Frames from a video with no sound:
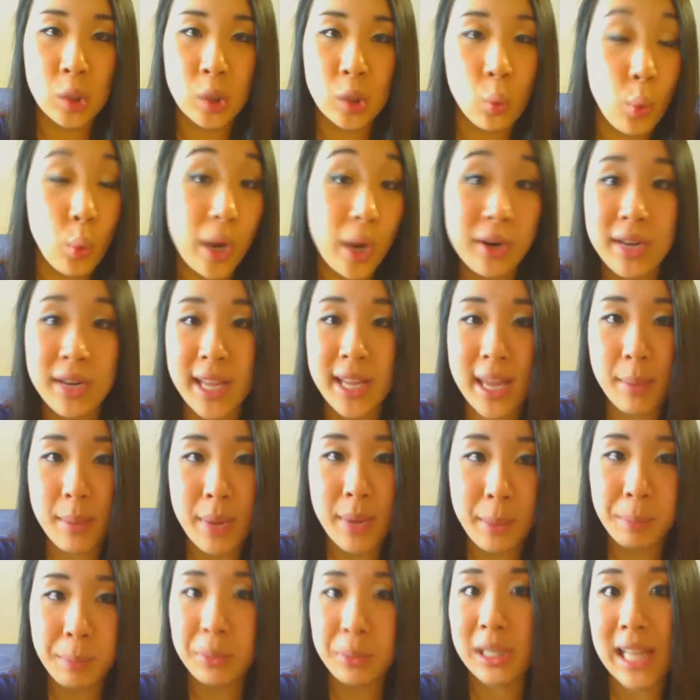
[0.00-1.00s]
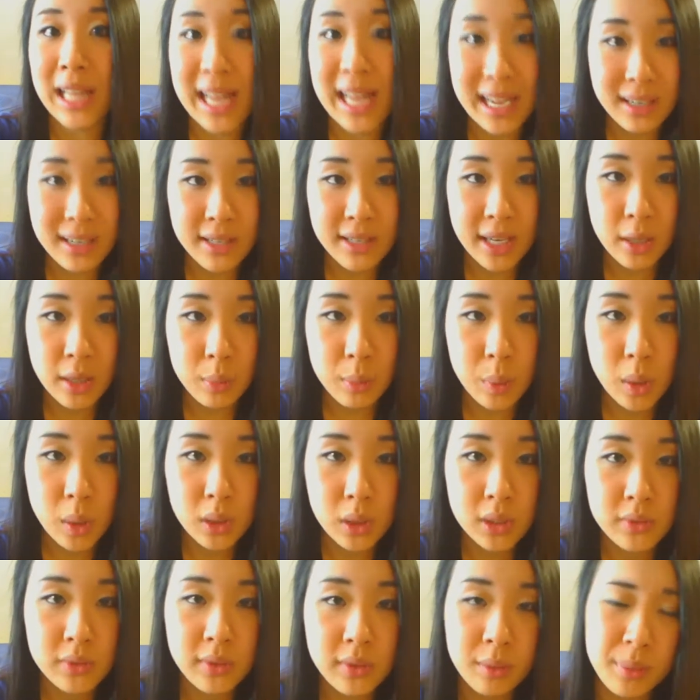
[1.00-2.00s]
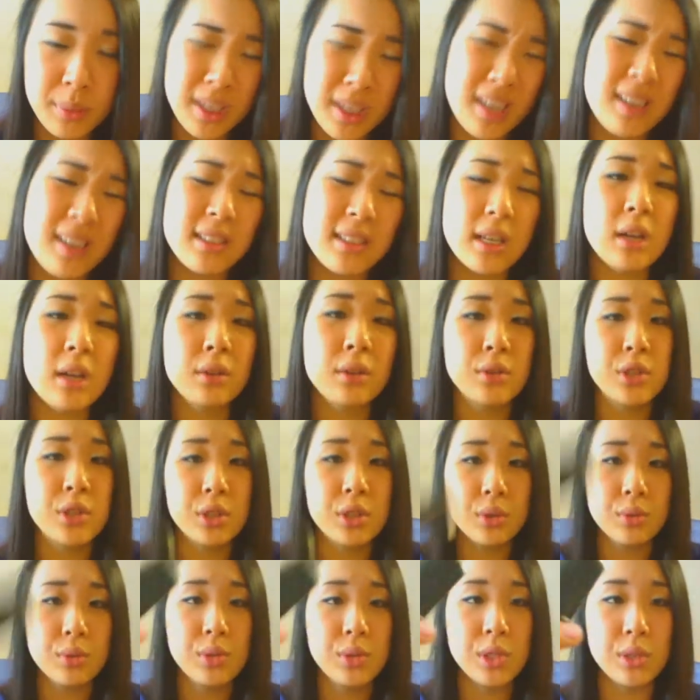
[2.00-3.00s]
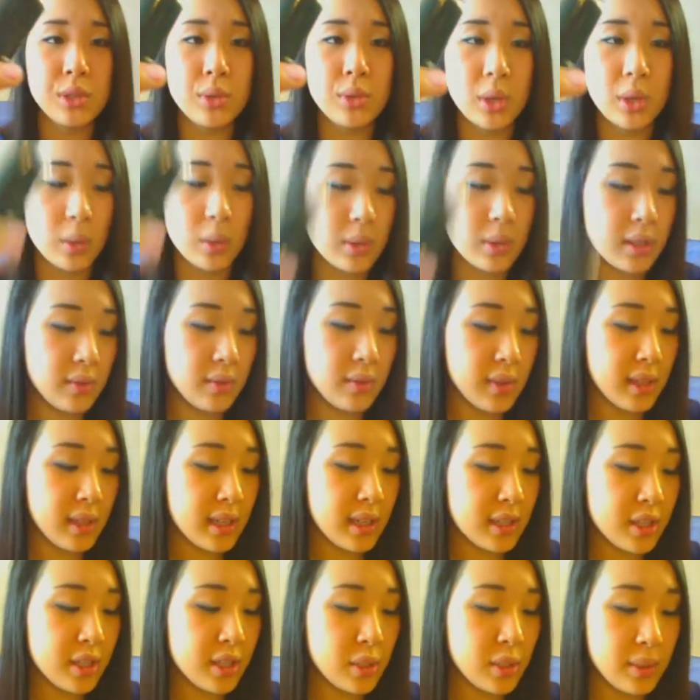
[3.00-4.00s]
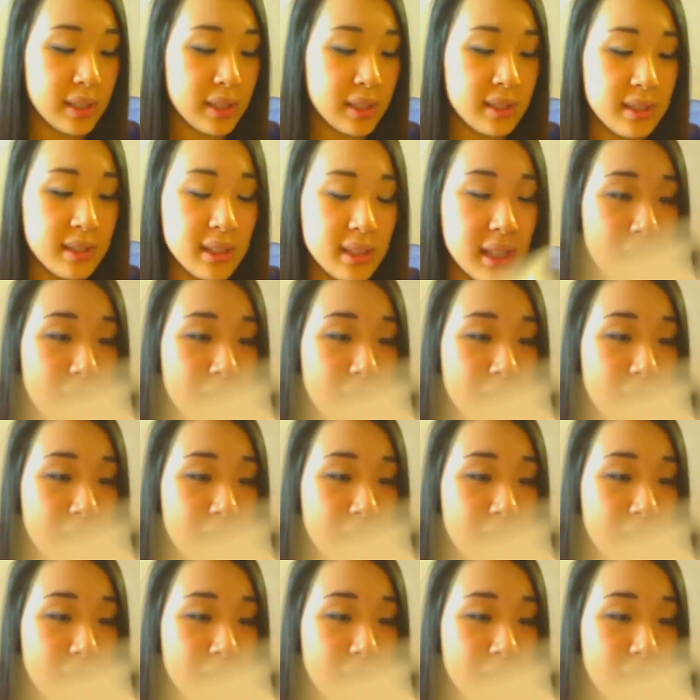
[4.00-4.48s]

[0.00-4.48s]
where did I get my black nail polish from? Because I'll do 2 coats of it. As you can see,